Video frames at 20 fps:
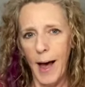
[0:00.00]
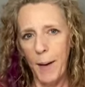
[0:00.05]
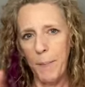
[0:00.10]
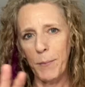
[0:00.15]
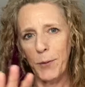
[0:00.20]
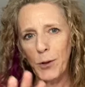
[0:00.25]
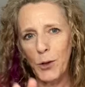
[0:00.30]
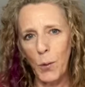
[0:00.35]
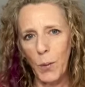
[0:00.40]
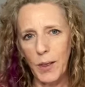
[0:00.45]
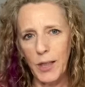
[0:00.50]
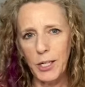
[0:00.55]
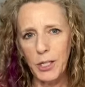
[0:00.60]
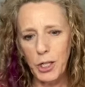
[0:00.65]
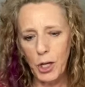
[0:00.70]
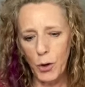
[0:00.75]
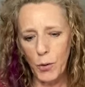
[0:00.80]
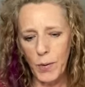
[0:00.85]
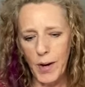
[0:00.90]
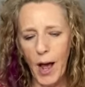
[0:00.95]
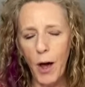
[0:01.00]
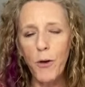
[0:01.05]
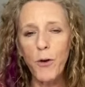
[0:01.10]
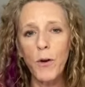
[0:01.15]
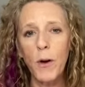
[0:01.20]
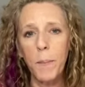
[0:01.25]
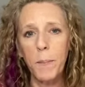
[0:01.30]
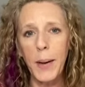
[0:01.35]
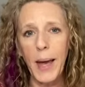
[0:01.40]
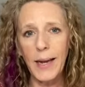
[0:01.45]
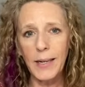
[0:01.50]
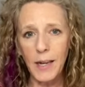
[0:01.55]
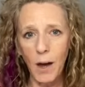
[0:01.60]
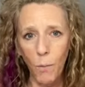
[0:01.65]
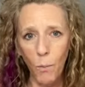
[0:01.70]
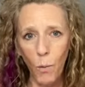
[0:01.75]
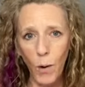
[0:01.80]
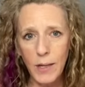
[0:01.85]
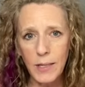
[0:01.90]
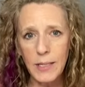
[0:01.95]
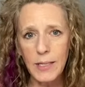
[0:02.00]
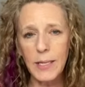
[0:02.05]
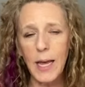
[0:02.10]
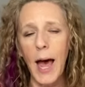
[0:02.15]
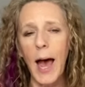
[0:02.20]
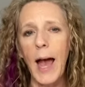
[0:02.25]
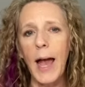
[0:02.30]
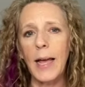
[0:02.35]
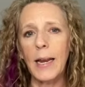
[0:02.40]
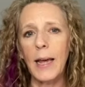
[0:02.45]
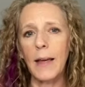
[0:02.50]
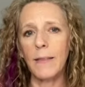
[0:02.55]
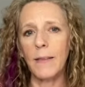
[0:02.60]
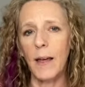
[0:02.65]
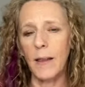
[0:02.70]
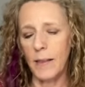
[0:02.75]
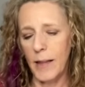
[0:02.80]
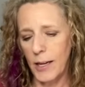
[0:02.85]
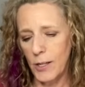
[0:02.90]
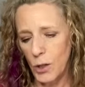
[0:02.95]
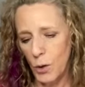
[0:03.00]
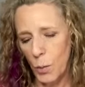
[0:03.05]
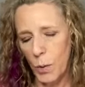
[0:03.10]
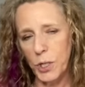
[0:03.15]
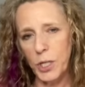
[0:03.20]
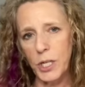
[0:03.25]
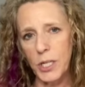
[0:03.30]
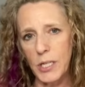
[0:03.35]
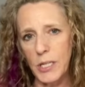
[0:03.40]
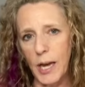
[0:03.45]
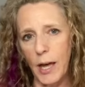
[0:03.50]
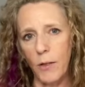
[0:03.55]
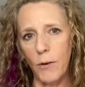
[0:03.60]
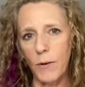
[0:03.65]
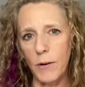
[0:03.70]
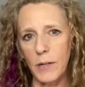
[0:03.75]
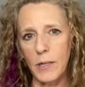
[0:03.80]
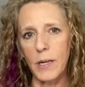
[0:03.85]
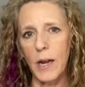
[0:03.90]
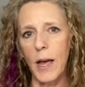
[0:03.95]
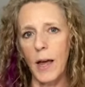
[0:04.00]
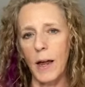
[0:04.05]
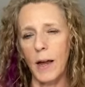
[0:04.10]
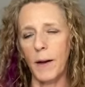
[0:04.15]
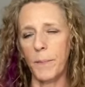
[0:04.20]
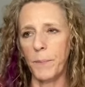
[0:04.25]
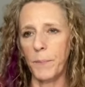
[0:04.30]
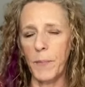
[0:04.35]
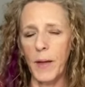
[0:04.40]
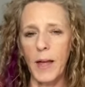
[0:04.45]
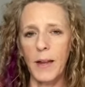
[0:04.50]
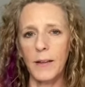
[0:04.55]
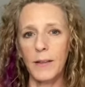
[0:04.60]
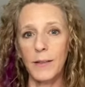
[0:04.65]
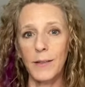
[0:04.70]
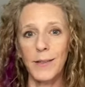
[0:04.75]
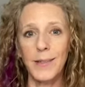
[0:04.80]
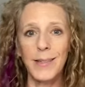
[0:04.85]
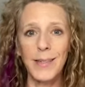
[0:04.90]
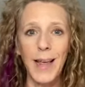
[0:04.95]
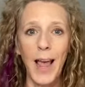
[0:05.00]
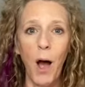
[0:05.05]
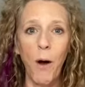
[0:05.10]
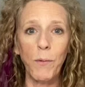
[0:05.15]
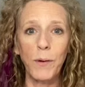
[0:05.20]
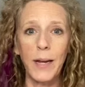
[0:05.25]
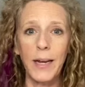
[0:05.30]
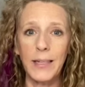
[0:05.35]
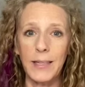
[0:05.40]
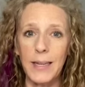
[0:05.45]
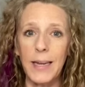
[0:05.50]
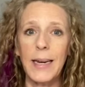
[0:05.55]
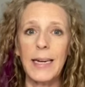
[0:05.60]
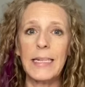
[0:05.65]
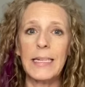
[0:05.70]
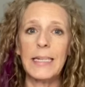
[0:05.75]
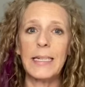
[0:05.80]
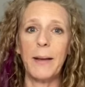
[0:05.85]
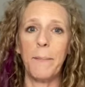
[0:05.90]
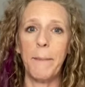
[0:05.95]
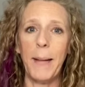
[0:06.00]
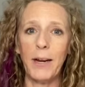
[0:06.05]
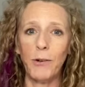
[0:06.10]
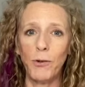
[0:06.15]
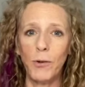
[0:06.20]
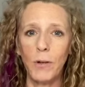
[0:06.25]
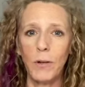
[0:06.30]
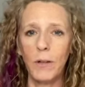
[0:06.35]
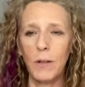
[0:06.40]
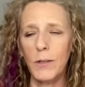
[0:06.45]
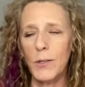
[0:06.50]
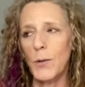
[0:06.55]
showing the children how you can paint on one side and then they squish it together and see how it is symmetrical.